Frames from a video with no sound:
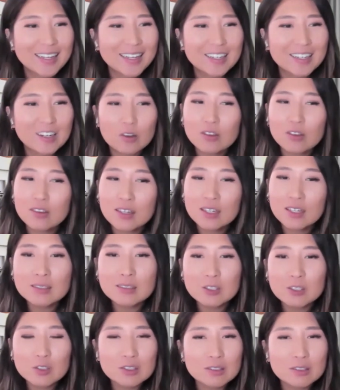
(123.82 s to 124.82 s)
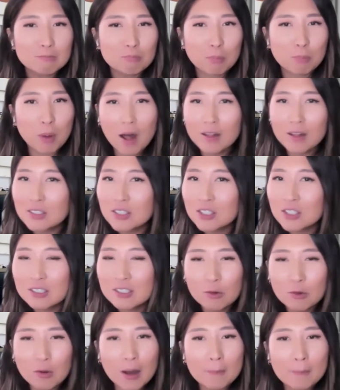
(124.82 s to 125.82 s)
You know, this just polishes
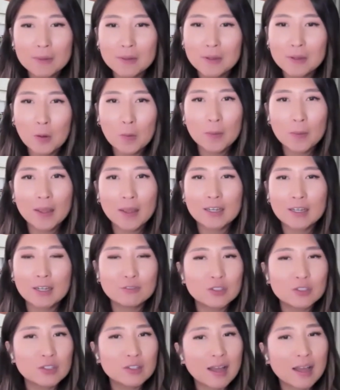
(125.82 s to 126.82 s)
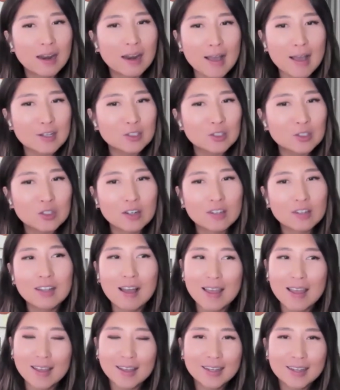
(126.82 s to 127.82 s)
you up a little bit, gives you that extra
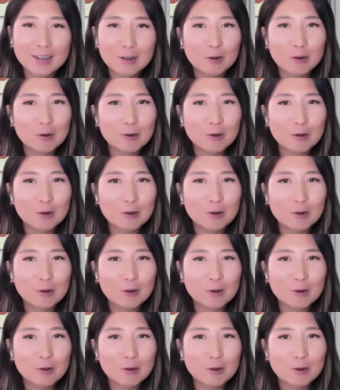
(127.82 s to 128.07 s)
like